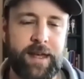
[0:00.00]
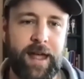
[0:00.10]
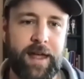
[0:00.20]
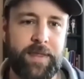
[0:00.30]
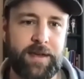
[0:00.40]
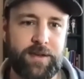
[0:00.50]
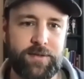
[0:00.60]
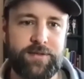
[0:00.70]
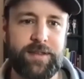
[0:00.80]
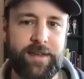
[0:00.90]
and they
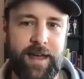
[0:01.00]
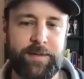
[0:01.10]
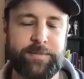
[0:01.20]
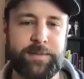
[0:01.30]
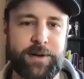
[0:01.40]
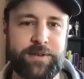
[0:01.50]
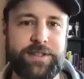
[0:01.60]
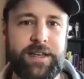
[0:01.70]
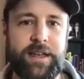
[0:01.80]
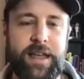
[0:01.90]
used the Yam
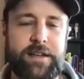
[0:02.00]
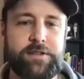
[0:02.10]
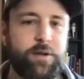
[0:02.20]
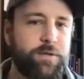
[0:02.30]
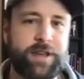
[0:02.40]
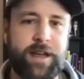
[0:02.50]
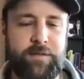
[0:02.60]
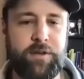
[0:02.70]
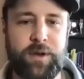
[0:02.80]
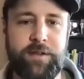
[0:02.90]
emoji. So it was kind
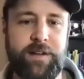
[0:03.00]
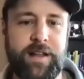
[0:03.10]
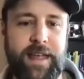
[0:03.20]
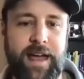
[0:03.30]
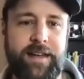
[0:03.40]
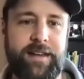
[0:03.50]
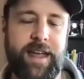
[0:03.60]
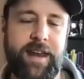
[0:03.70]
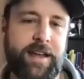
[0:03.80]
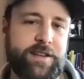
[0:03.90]
of a riff on that,
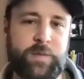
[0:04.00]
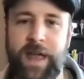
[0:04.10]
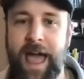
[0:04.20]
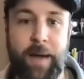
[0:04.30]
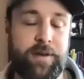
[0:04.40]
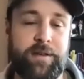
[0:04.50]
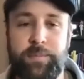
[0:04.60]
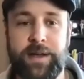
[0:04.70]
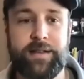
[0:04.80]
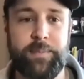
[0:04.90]
and I just happened to
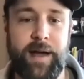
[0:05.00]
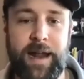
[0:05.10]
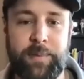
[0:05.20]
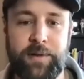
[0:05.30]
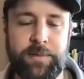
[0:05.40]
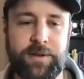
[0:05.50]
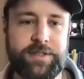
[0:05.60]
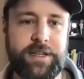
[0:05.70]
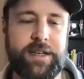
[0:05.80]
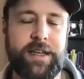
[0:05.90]
pick the pineapple
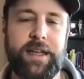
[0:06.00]
emoji.